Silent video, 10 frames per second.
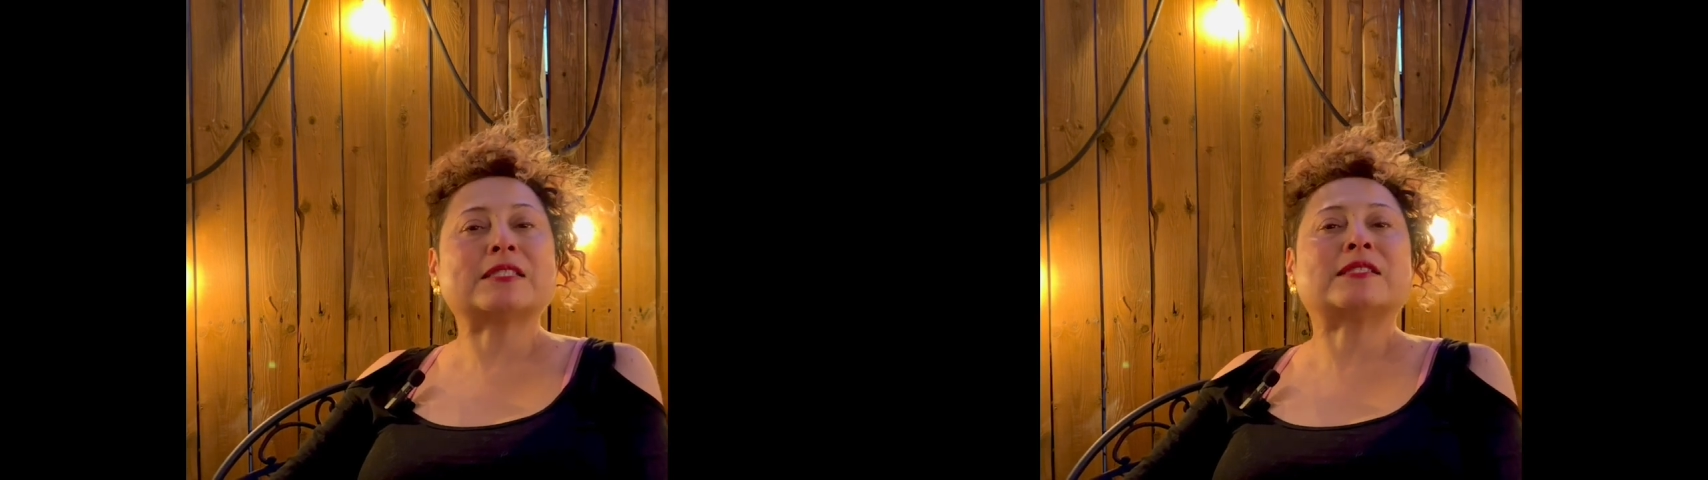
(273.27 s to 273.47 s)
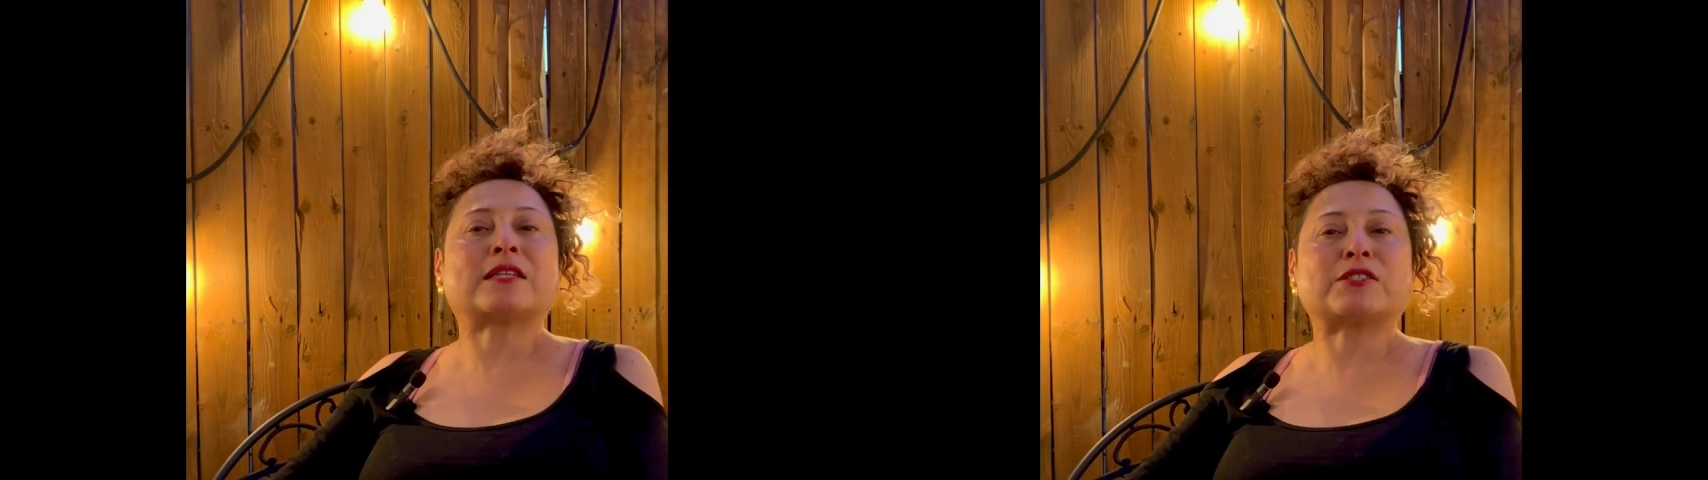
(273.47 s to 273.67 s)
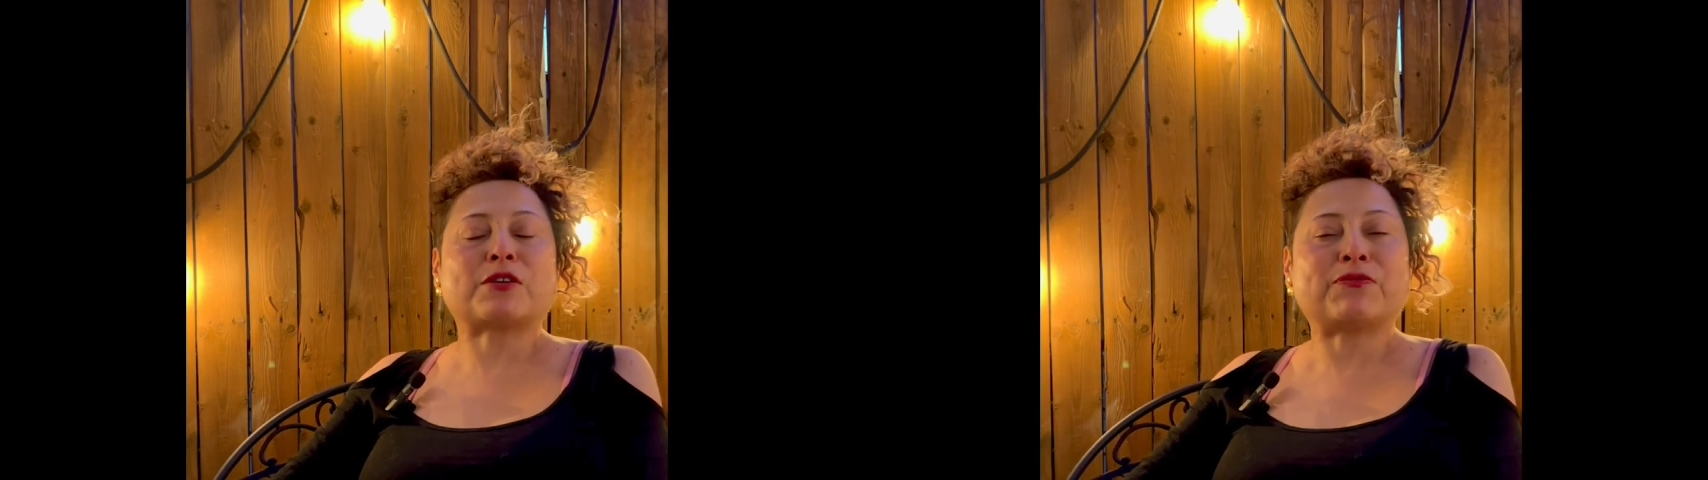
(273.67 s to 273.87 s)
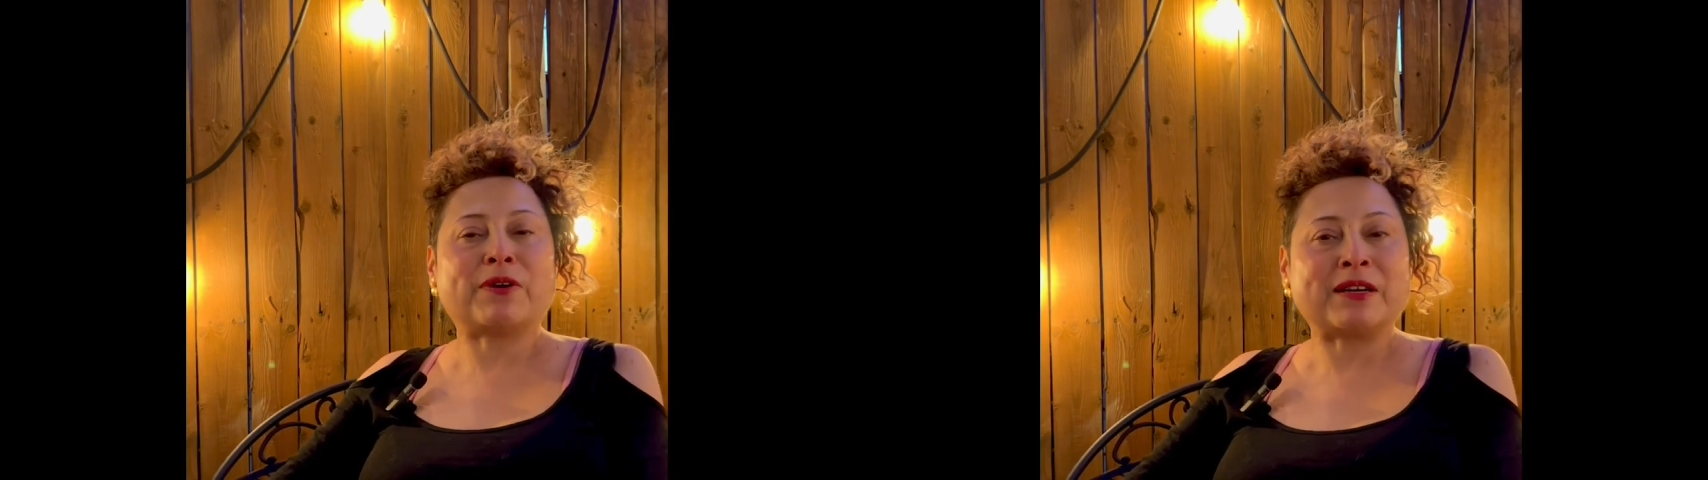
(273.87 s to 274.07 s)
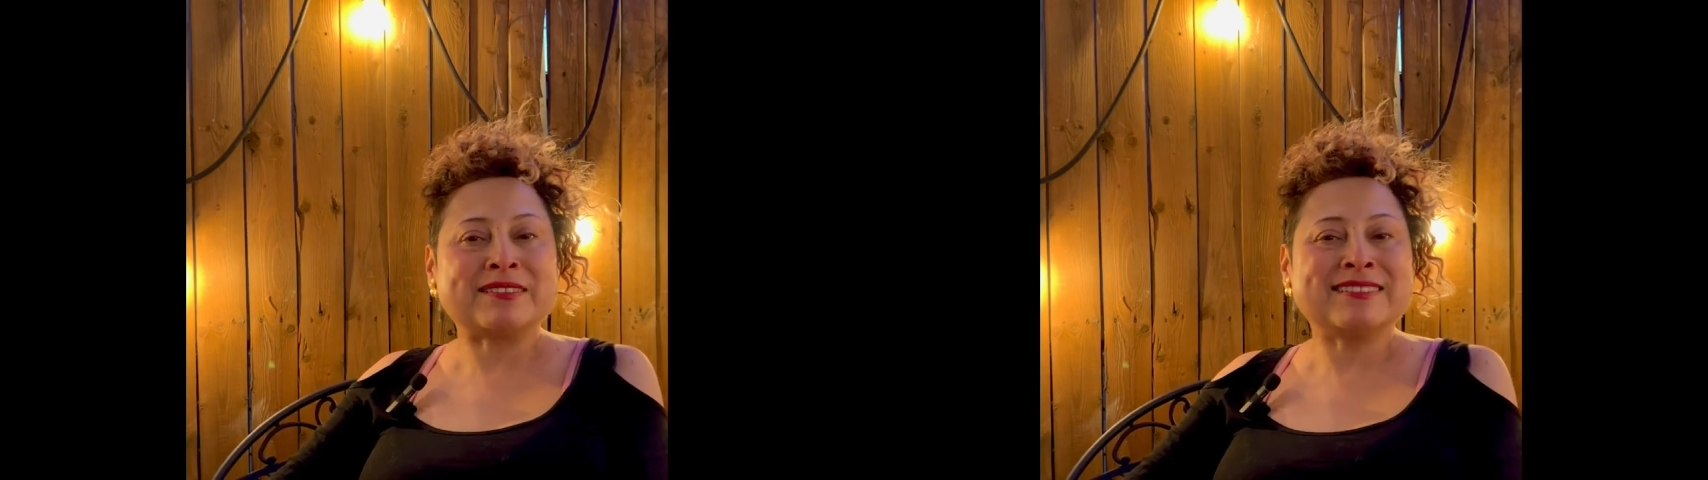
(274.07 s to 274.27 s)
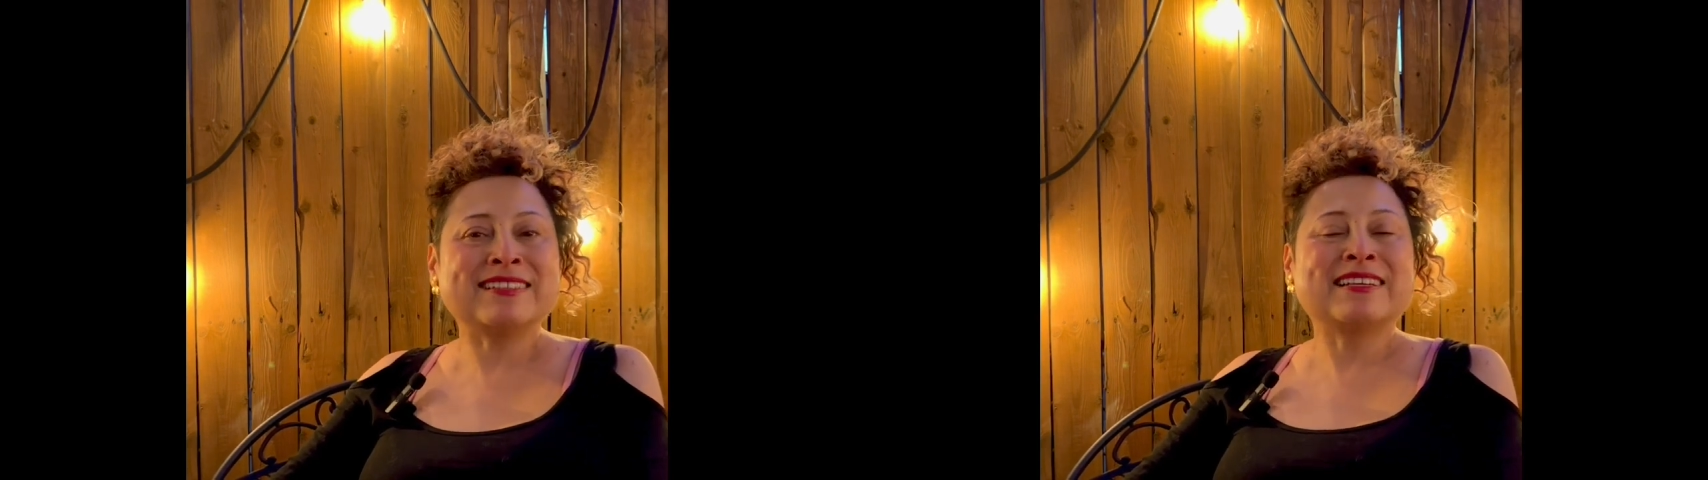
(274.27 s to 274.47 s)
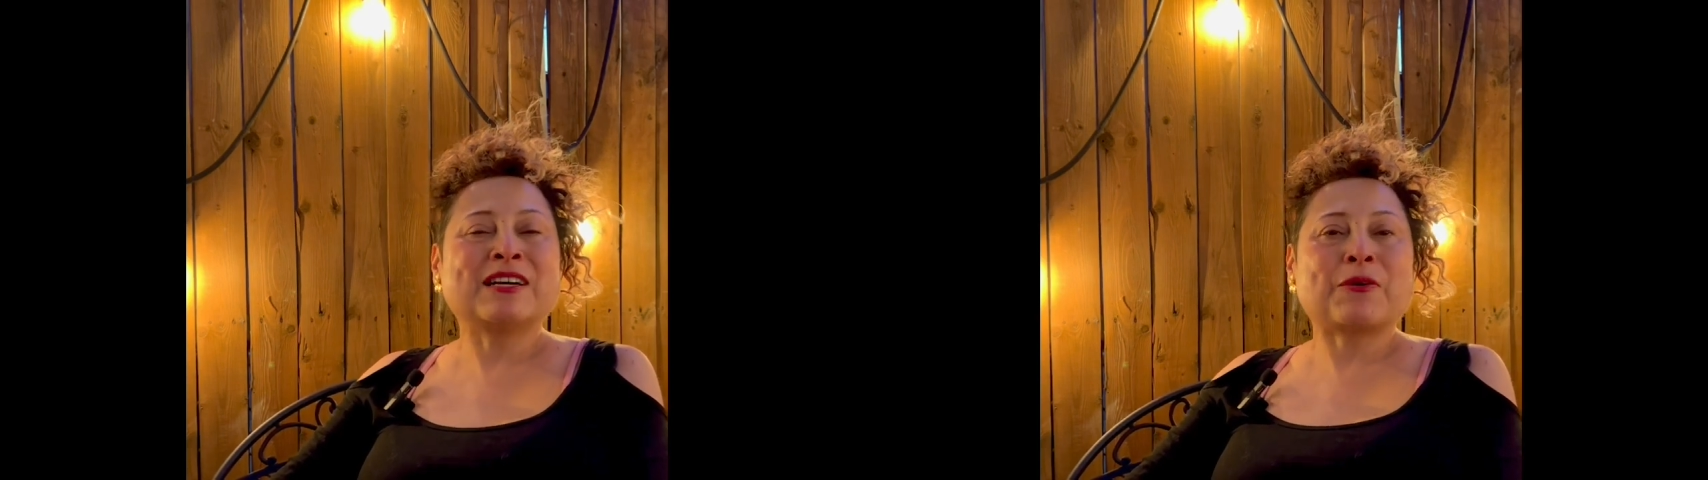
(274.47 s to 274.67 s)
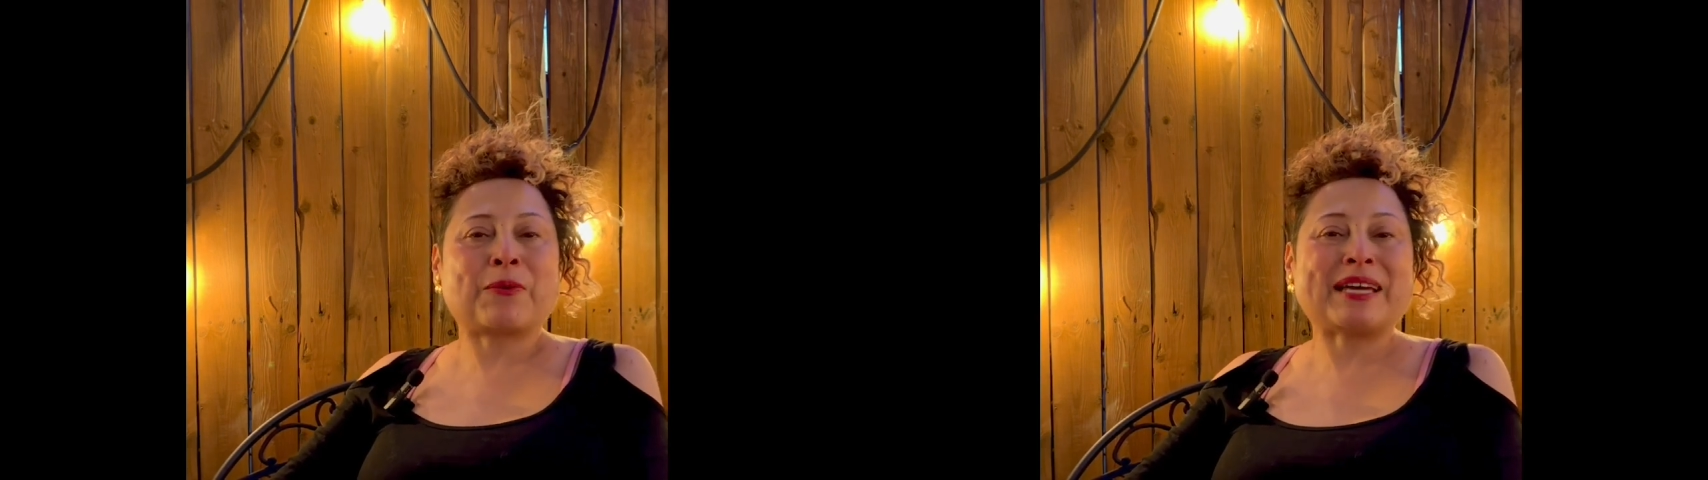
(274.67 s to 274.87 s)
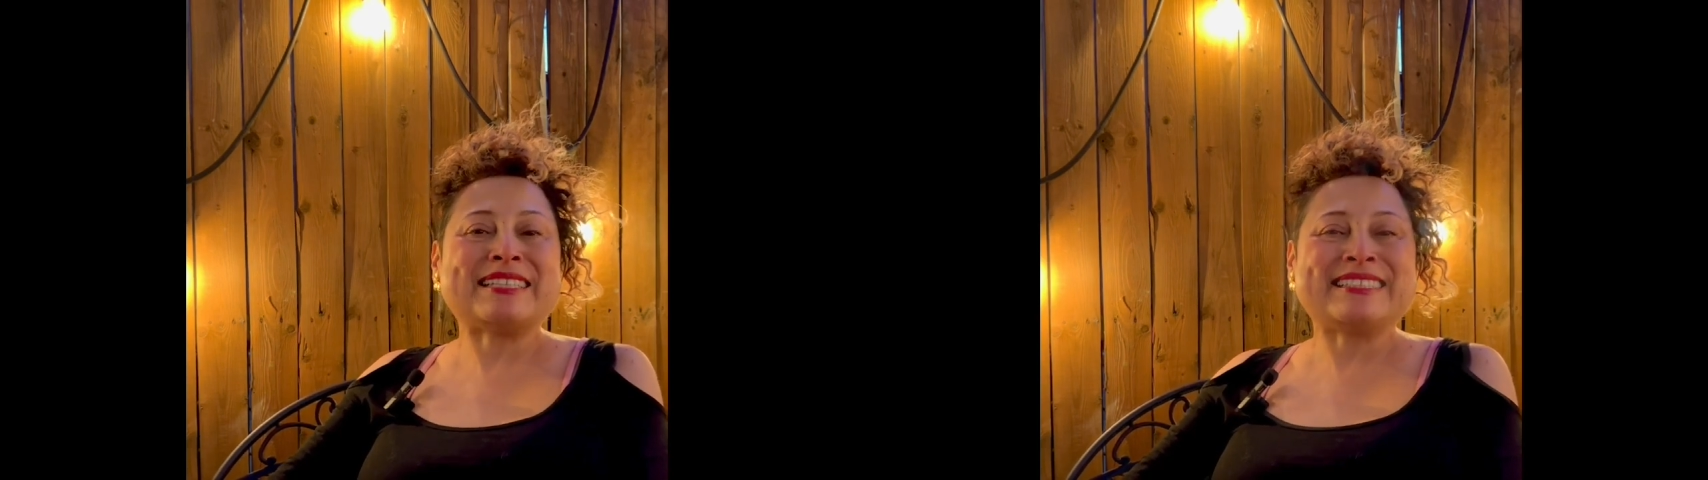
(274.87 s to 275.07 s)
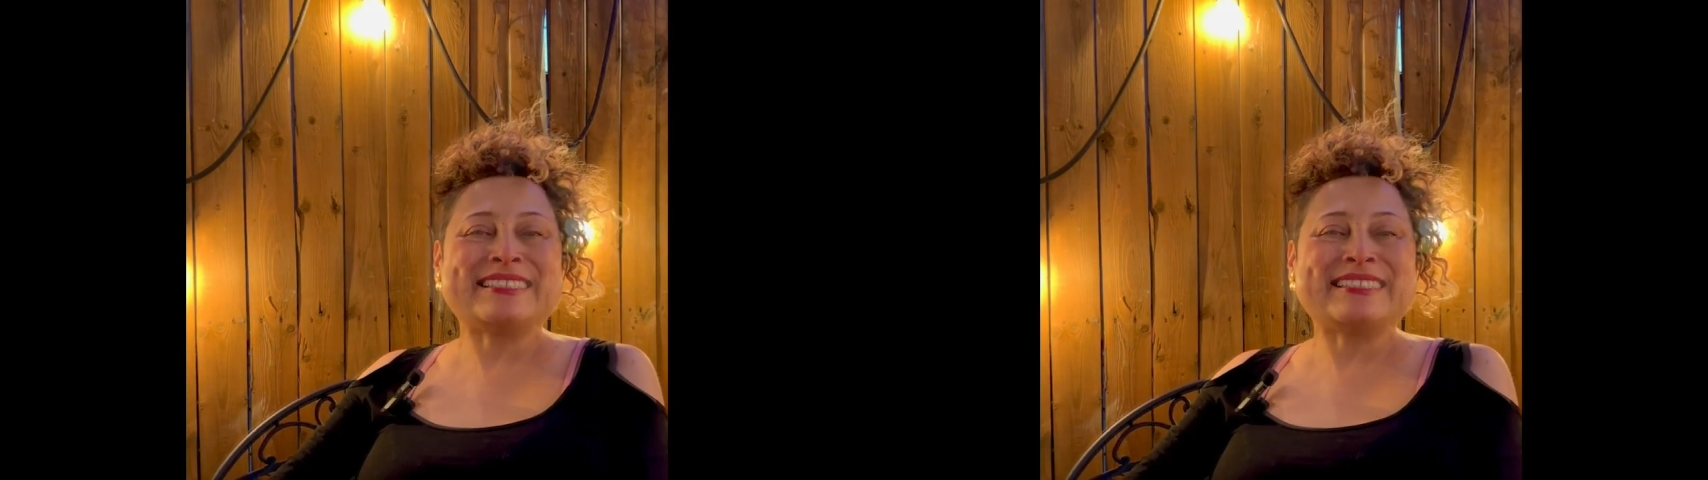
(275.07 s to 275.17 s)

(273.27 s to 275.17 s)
in such a fun way.